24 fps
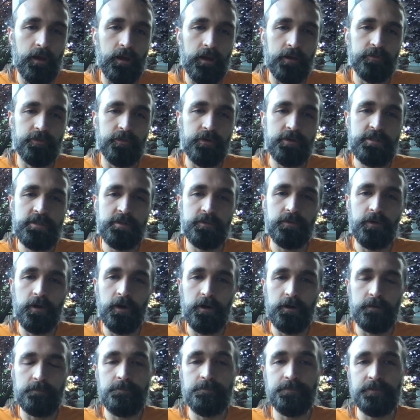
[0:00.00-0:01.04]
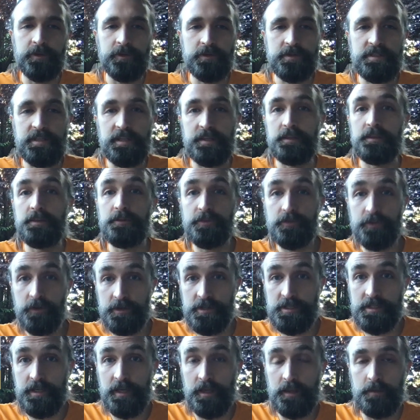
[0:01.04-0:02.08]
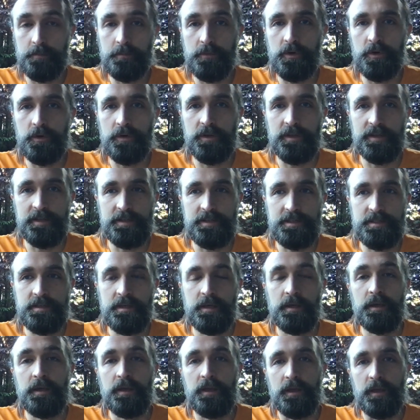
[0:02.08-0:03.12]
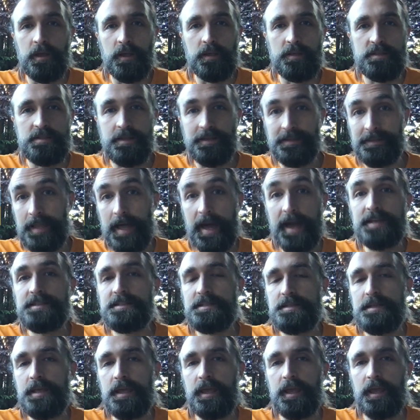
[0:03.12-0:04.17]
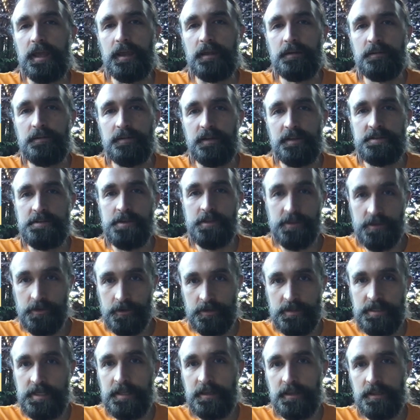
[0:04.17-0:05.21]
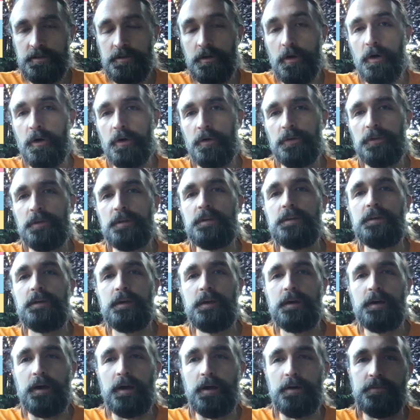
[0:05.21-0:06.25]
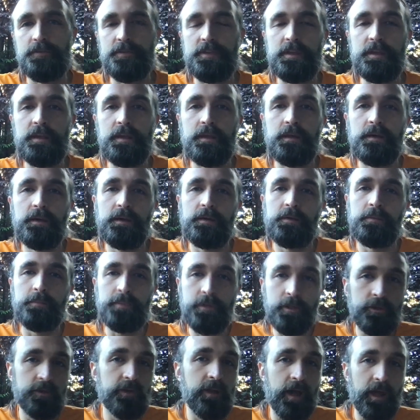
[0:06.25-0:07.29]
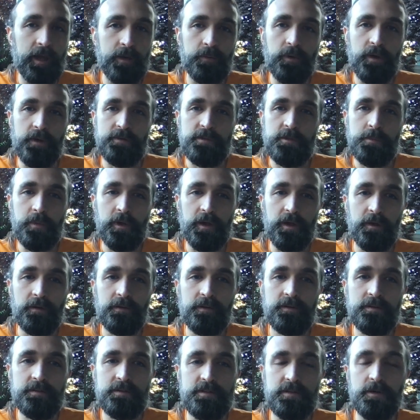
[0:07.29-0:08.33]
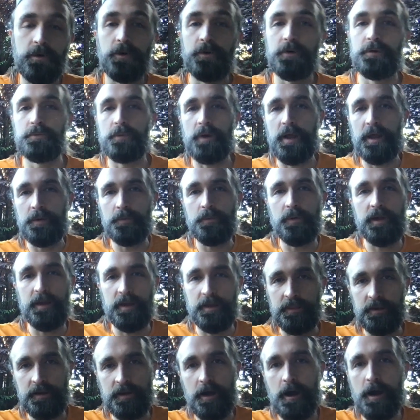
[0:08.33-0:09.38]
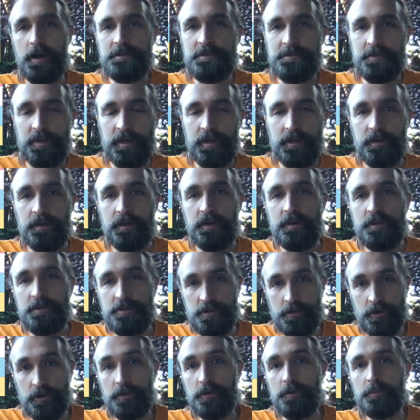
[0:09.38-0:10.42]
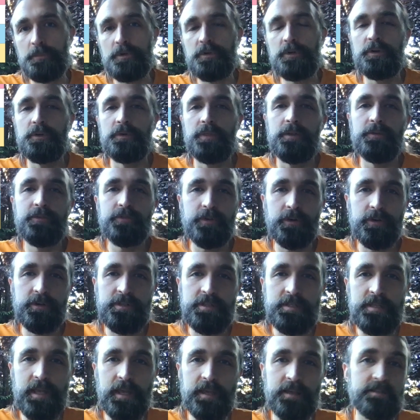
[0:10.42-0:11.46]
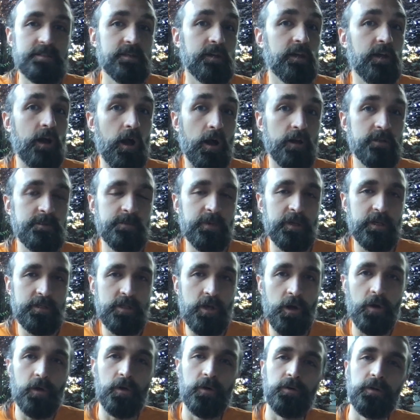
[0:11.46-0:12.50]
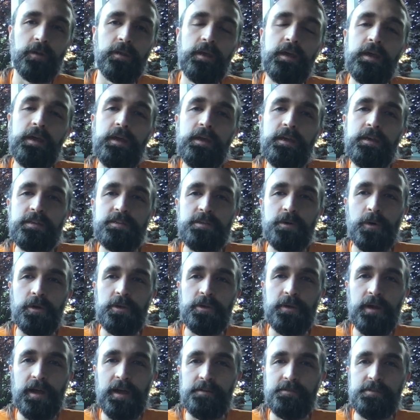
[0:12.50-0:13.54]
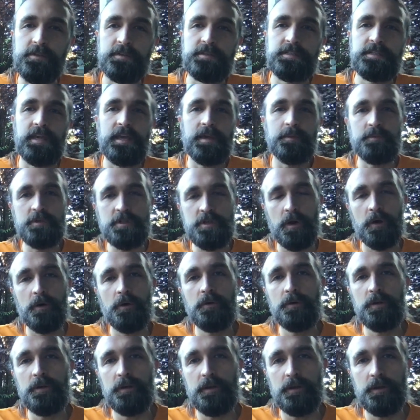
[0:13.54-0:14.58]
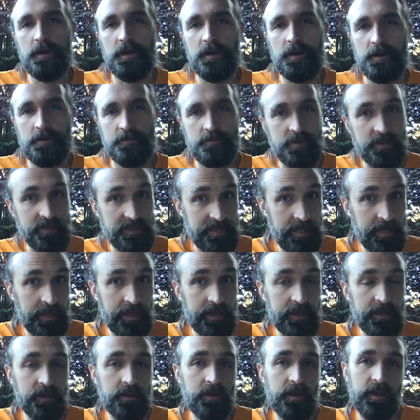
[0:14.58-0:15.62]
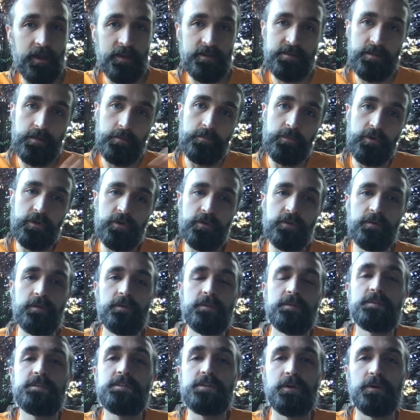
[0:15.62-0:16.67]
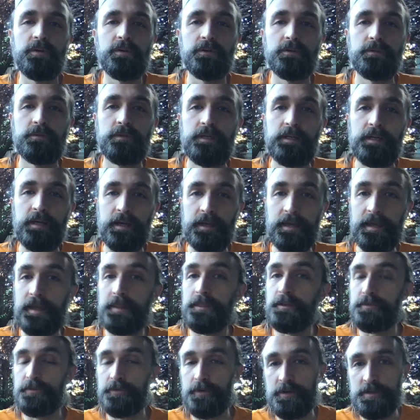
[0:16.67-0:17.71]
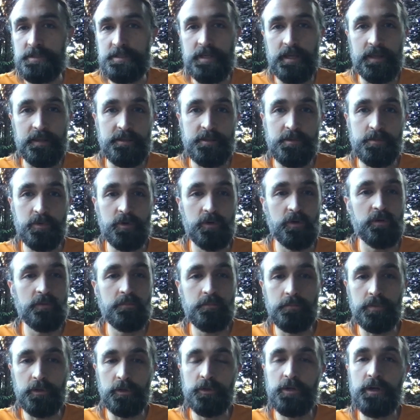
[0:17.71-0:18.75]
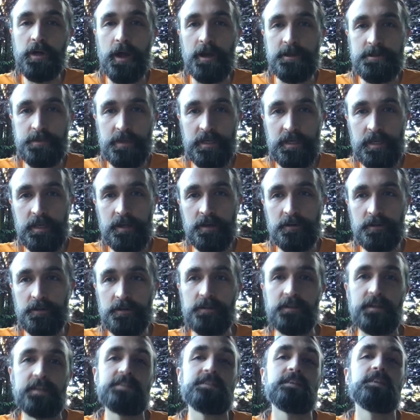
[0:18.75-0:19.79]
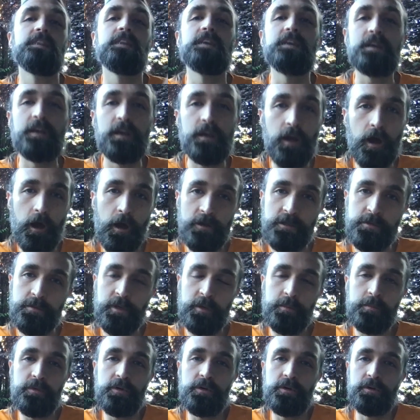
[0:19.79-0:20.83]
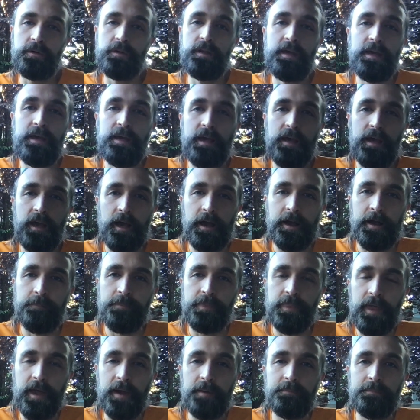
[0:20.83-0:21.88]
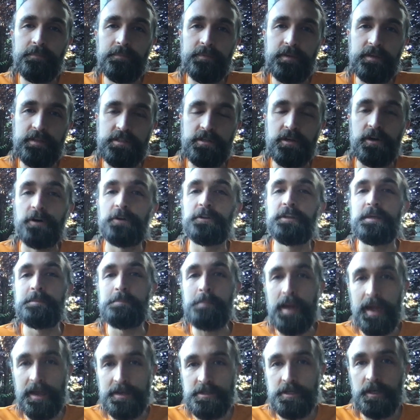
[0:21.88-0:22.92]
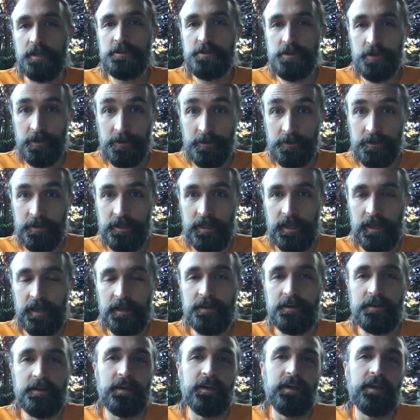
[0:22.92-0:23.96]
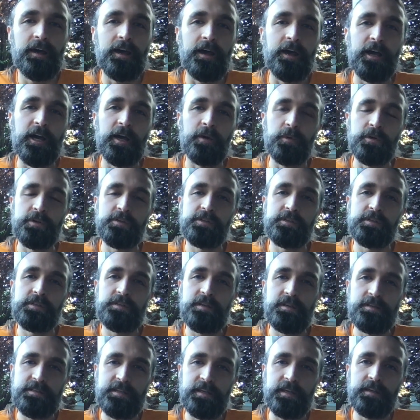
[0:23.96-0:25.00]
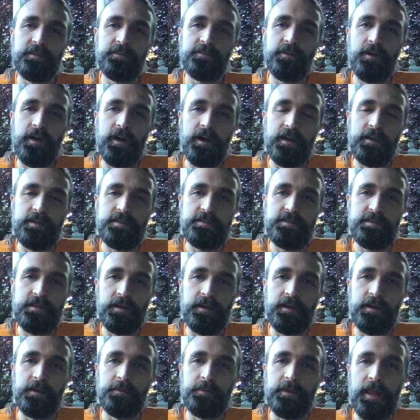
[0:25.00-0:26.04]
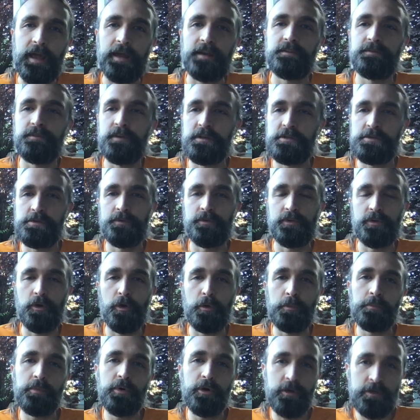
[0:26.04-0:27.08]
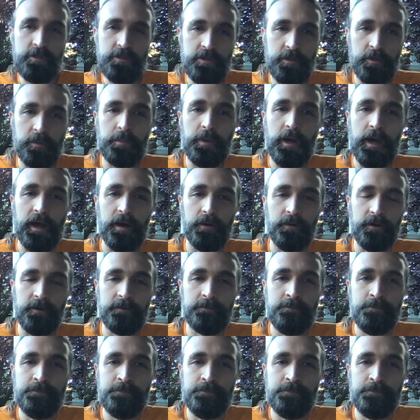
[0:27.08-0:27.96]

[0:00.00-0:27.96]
First of all, you'll see that the first day of the moon is the last day. It's the 13th tone of the blue night wave spell. So right away on the cosmic turtle moon, the first day is a cosmic tone. So when you have the same tone of the day as the moon, so again, the first day of this moon, blue cosmic eagle, it's in the cosmic moon. That is called a magic turtle day, which signifies an activation of your own personal power.